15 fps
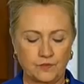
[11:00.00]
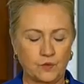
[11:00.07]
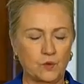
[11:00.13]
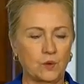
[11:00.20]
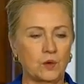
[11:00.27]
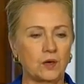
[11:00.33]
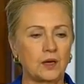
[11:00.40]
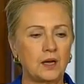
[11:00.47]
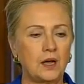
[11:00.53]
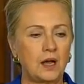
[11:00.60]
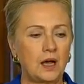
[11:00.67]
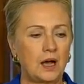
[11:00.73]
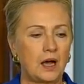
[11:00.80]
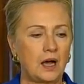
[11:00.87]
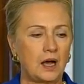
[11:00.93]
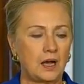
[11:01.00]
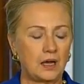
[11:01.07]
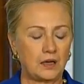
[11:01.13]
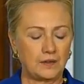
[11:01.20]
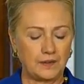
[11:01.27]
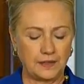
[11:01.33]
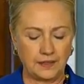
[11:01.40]
for
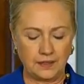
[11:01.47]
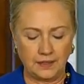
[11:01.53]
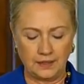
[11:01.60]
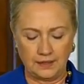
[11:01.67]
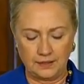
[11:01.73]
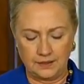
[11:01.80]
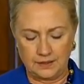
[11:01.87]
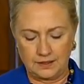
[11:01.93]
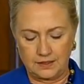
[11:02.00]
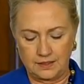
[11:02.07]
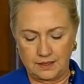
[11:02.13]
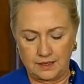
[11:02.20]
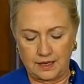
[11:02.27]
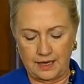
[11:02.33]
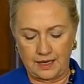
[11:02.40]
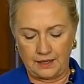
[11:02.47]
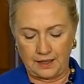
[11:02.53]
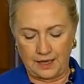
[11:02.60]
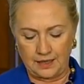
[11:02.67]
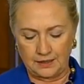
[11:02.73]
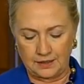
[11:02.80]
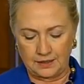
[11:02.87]
the Eid
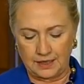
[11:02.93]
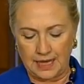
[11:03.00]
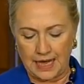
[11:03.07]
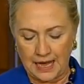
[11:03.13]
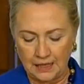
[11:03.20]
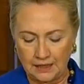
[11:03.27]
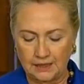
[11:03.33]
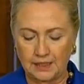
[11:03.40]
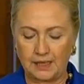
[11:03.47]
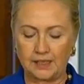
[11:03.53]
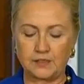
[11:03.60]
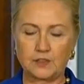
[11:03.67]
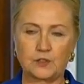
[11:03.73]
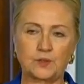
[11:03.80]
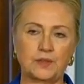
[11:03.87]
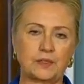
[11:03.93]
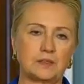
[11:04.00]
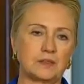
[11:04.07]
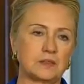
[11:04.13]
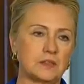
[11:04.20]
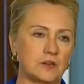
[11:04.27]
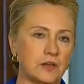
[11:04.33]
al-Adha holiday so
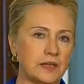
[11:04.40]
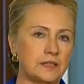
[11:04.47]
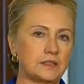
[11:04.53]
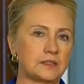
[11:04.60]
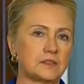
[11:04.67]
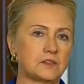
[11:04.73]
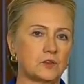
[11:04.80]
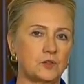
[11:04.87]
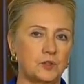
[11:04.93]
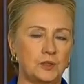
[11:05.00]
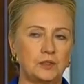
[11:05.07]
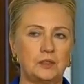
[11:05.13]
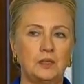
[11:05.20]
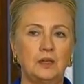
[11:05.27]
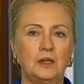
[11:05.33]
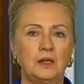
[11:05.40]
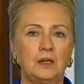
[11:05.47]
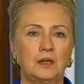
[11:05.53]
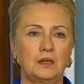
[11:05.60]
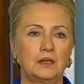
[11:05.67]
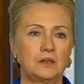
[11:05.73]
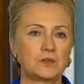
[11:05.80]
that Syrians could,
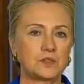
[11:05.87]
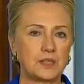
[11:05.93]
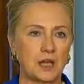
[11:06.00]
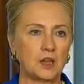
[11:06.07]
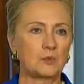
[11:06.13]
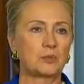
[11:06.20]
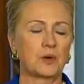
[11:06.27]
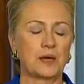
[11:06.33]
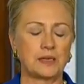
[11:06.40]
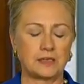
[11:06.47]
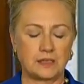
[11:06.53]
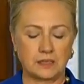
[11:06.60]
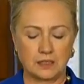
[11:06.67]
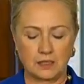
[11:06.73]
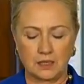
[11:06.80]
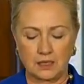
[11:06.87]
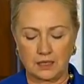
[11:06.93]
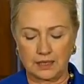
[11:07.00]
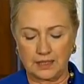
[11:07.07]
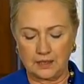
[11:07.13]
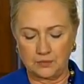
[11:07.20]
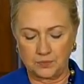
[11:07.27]
you know, celebrate
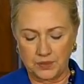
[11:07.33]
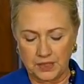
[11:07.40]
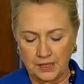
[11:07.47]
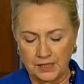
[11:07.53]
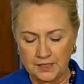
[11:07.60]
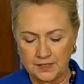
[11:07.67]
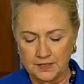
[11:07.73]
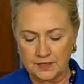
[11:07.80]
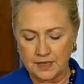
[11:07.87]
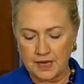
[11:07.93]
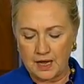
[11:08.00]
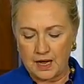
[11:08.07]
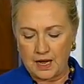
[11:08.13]
in peace.